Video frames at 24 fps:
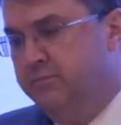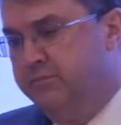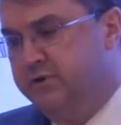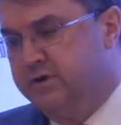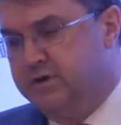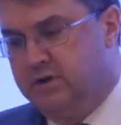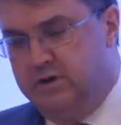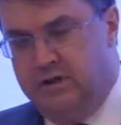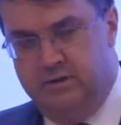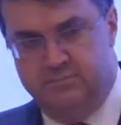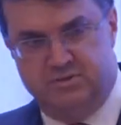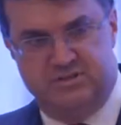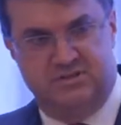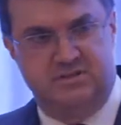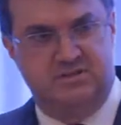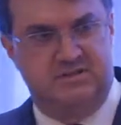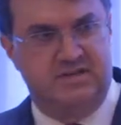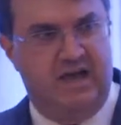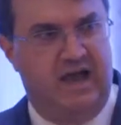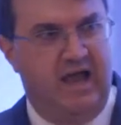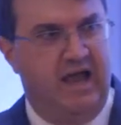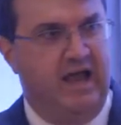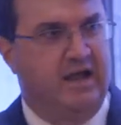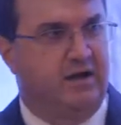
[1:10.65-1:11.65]
Clemson
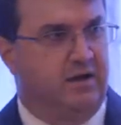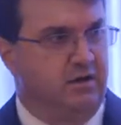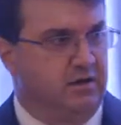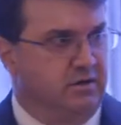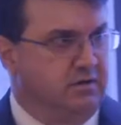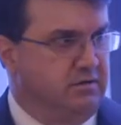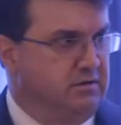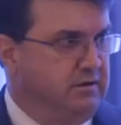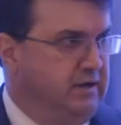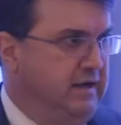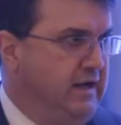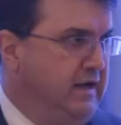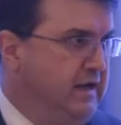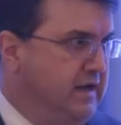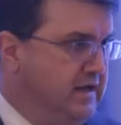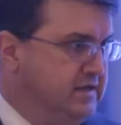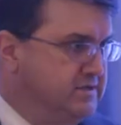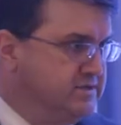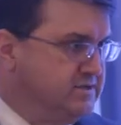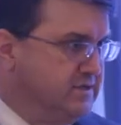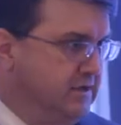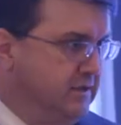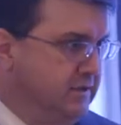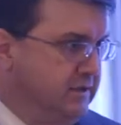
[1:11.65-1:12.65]
Tiger
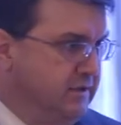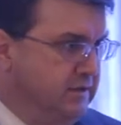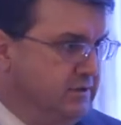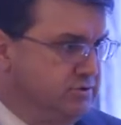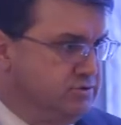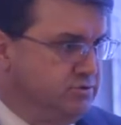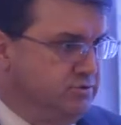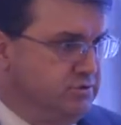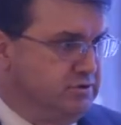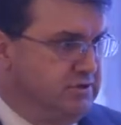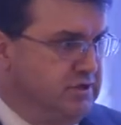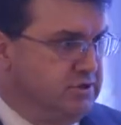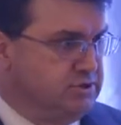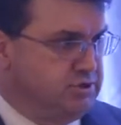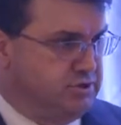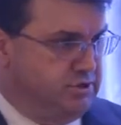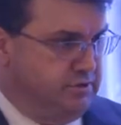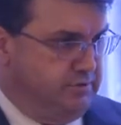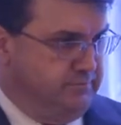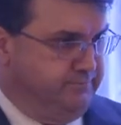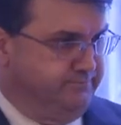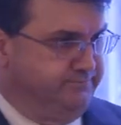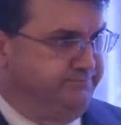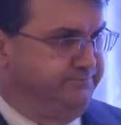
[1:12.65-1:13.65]
has a
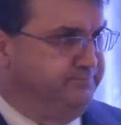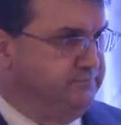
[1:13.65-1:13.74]
tradition